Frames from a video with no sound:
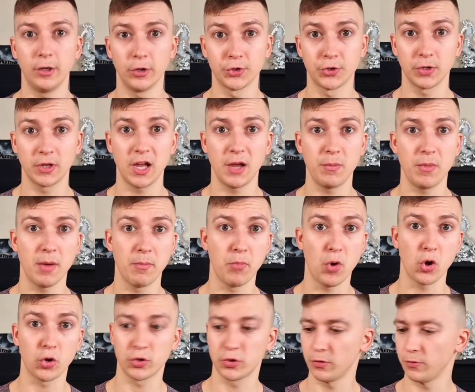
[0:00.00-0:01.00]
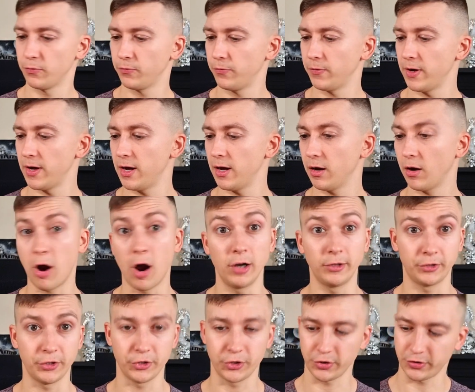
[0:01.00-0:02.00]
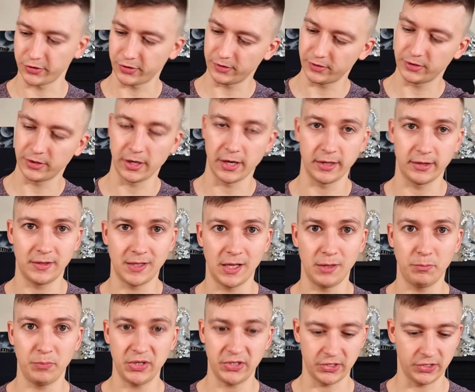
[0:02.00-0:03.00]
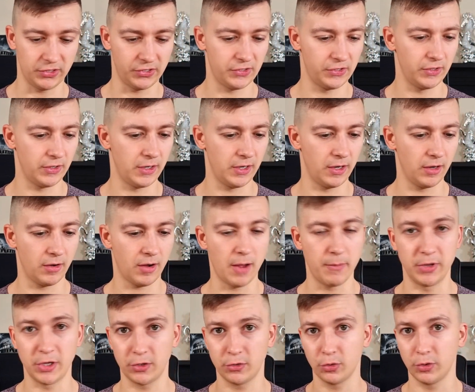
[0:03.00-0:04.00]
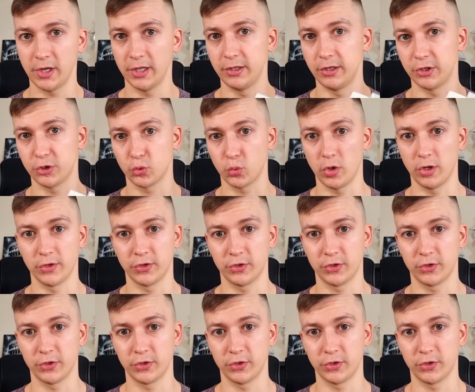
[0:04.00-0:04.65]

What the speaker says: they also gave me a box of cartridges, it's 10 pieces coming together as well.